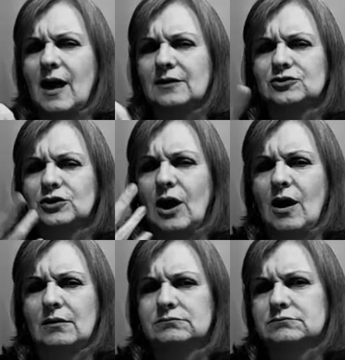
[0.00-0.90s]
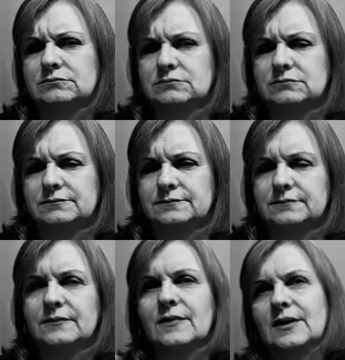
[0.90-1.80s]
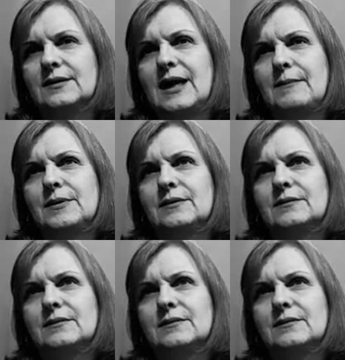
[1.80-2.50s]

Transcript: This happens in late spring,